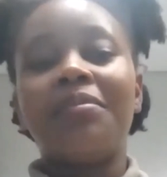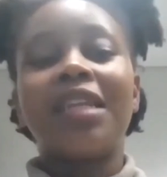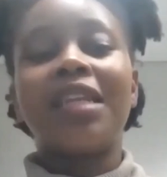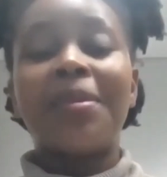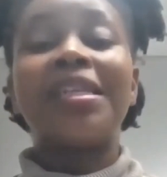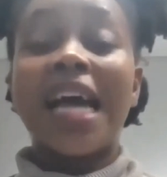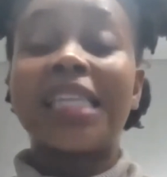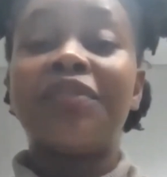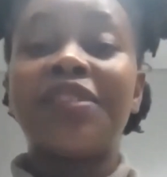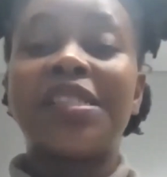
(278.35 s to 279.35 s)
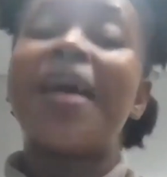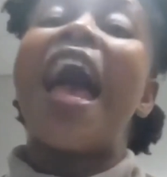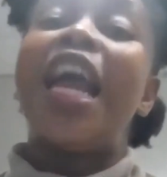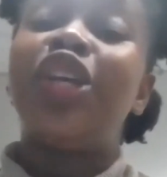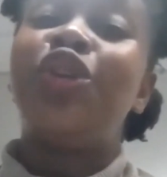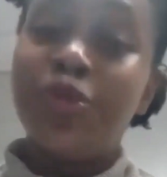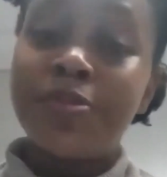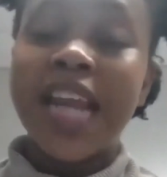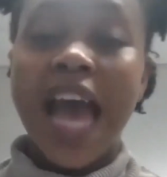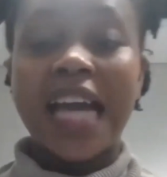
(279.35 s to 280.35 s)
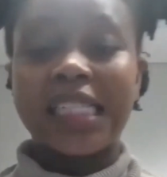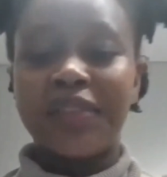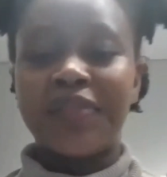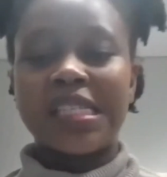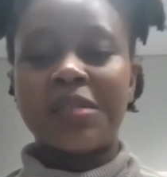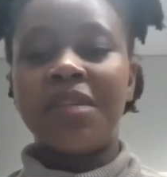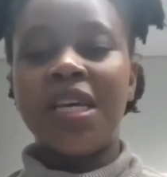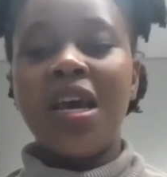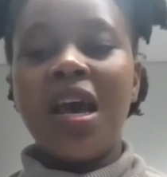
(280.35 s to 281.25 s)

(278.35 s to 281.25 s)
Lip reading: climate activism and human activism,